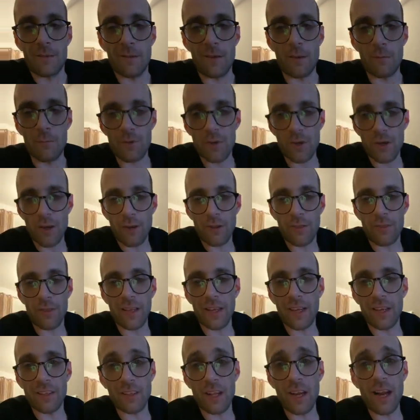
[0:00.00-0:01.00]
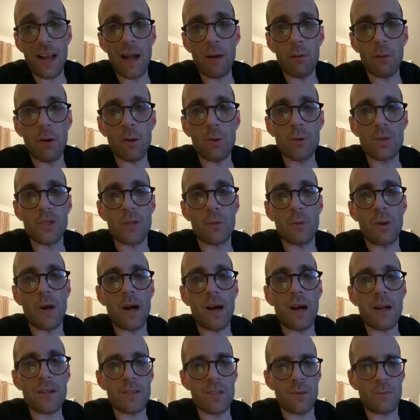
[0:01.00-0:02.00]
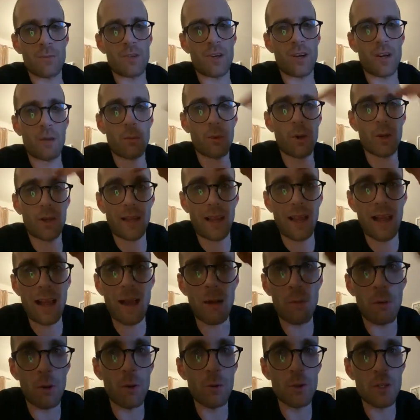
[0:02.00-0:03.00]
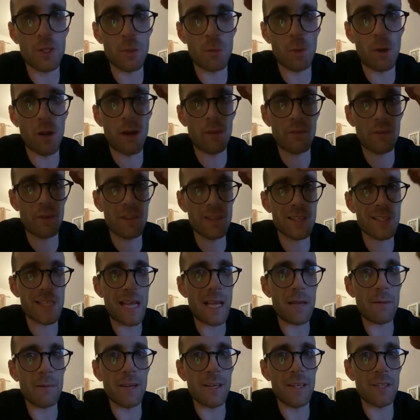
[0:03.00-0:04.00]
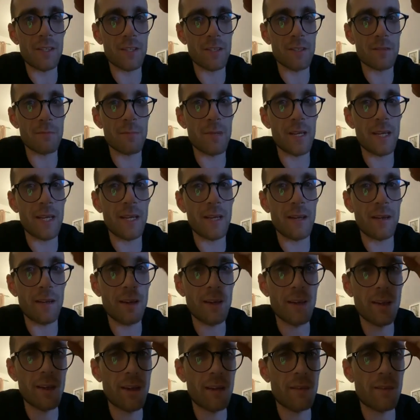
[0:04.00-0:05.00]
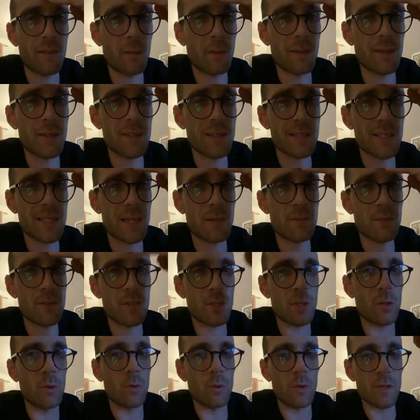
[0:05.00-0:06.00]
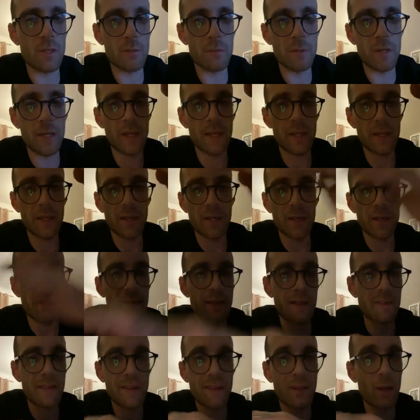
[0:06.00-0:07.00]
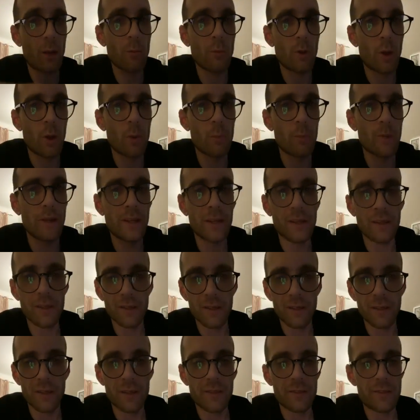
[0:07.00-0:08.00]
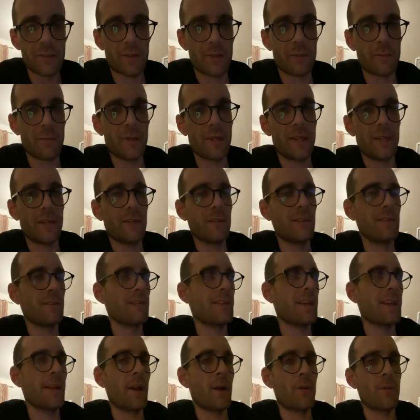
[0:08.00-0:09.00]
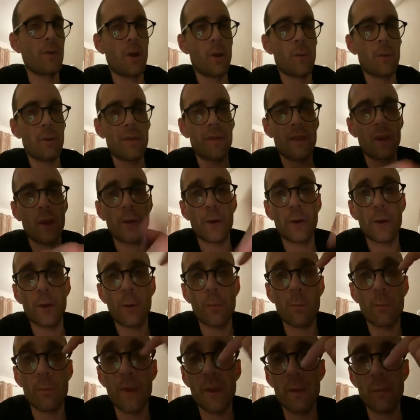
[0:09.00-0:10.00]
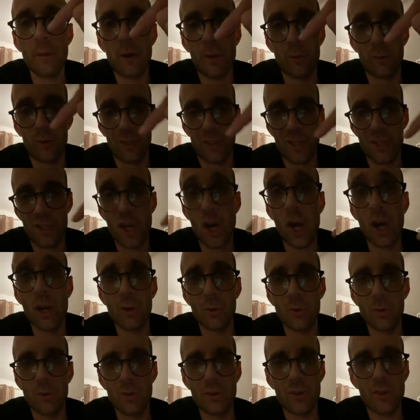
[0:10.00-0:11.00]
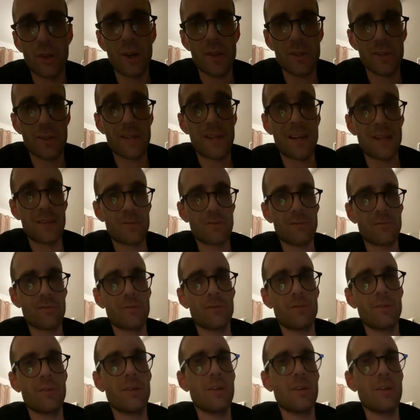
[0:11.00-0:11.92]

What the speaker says: I'm trying to think. I don't know how old you are, so I'm trying to work out how old you are. If you're the same age as me, if they went to the same school as me, then they don't know me. Do you know what I mean? They don't know me. They only know me when I was a child, not as an adult.